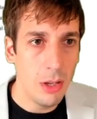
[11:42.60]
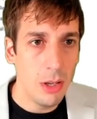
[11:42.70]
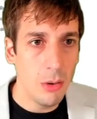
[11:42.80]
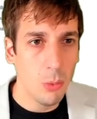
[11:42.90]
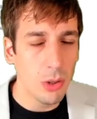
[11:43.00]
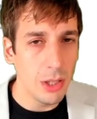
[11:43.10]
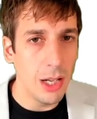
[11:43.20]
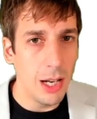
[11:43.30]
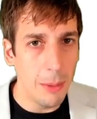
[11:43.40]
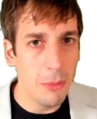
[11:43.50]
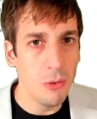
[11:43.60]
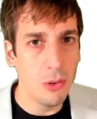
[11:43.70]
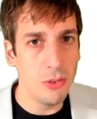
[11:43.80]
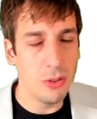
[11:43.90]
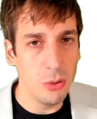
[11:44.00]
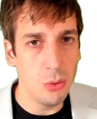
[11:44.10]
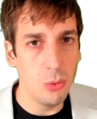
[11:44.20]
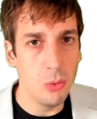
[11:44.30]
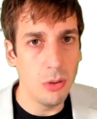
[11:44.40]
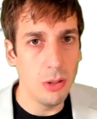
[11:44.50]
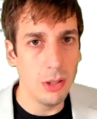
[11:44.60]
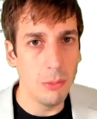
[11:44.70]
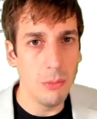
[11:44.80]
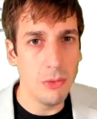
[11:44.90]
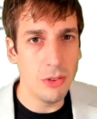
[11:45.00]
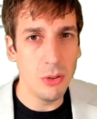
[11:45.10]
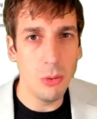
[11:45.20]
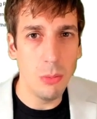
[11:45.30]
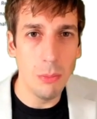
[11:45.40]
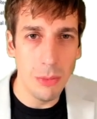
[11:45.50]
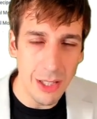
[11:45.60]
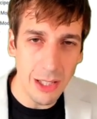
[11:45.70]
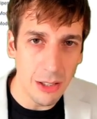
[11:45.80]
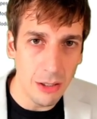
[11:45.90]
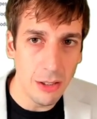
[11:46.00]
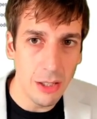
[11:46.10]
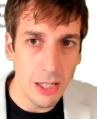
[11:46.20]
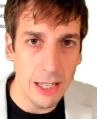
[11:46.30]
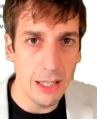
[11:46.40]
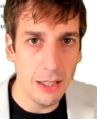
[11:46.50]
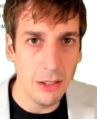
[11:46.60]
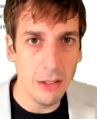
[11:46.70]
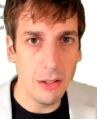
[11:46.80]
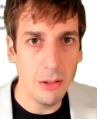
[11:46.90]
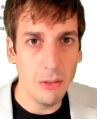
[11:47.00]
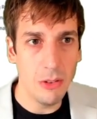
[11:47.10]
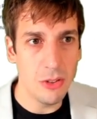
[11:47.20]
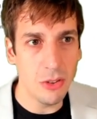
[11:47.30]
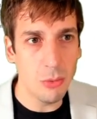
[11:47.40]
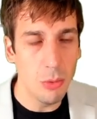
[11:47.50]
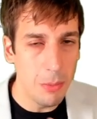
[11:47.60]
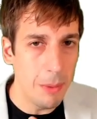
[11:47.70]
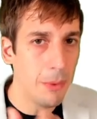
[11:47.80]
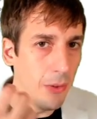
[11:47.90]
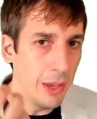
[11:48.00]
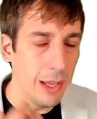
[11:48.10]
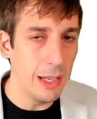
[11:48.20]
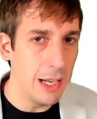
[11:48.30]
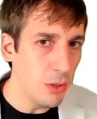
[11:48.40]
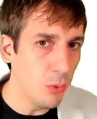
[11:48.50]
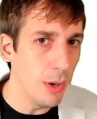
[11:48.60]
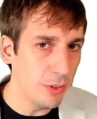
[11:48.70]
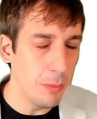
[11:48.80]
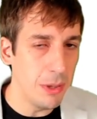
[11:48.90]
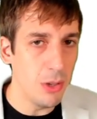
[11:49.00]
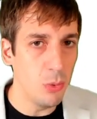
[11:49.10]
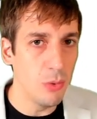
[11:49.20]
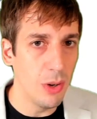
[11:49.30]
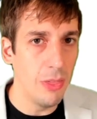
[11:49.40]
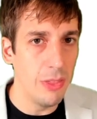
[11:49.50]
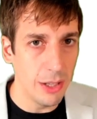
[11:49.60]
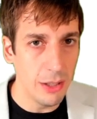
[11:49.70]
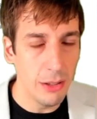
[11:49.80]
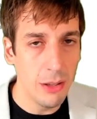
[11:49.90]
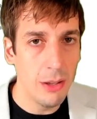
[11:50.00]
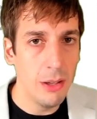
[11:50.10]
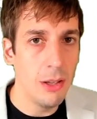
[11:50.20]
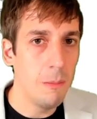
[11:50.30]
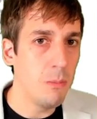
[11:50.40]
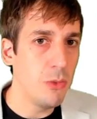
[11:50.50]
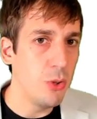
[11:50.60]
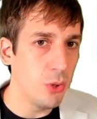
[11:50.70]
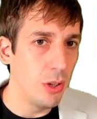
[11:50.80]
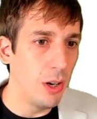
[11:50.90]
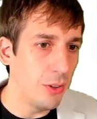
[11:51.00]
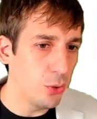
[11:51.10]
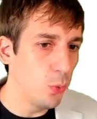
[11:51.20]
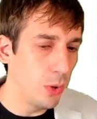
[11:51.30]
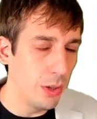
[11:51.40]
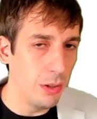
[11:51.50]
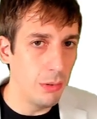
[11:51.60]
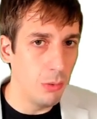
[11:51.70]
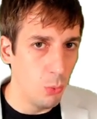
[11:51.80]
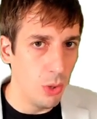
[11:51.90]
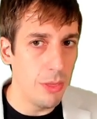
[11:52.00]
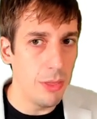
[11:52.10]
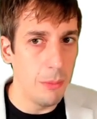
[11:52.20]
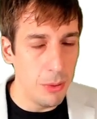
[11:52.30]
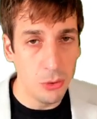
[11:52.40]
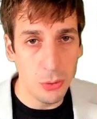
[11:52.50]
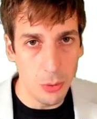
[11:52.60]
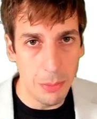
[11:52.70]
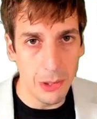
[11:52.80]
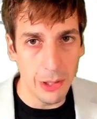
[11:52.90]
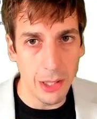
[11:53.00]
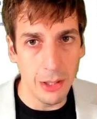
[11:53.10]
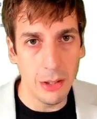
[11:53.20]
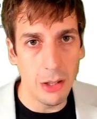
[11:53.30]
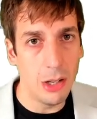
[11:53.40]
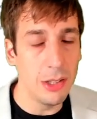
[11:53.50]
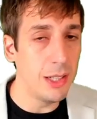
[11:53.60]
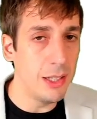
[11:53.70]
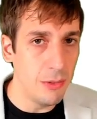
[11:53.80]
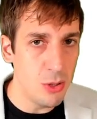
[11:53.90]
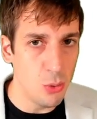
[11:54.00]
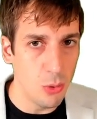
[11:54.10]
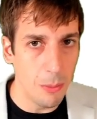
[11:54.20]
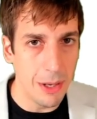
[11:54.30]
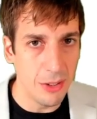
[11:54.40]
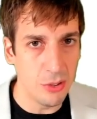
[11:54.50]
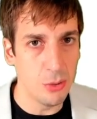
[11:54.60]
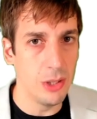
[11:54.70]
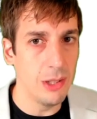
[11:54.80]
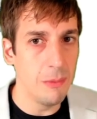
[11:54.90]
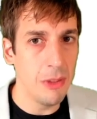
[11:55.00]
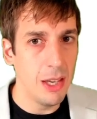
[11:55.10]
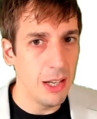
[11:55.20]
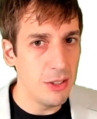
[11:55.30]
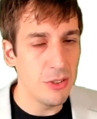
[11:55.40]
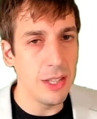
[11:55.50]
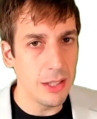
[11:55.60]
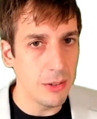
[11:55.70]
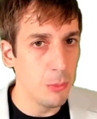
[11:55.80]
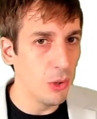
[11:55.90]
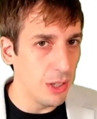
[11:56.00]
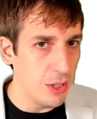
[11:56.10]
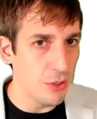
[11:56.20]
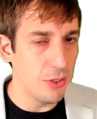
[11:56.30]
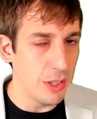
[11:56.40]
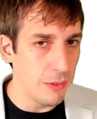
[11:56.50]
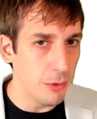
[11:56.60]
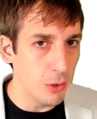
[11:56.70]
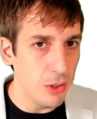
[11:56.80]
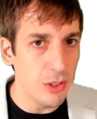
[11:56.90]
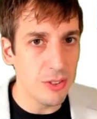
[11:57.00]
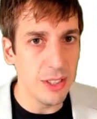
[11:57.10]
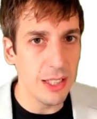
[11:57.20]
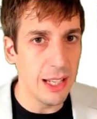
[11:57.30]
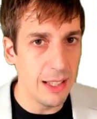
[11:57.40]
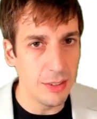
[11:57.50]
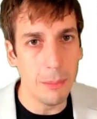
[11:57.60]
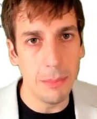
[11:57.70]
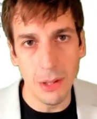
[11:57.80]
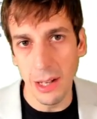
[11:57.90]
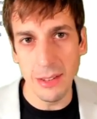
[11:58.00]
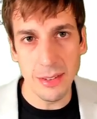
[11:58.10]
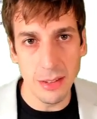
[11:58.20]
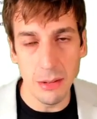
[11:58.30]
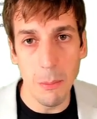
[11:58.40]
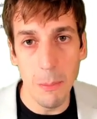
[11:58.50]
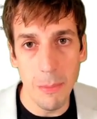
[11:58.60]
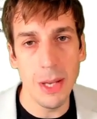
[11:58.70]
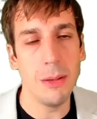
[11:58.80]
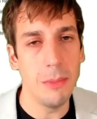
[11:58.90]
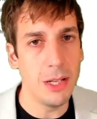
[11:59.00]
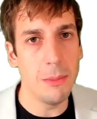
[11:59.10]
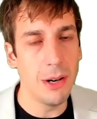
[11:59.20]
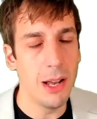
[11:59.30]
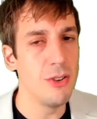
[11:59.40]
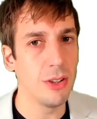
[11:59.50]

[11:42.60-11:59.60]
we're going to hop over to Moderne, and just remember that any recipe we run there, you could also run with a build tool plugin on an individual repository. I just think it's more interesting for you to see it as it applies to many, many projects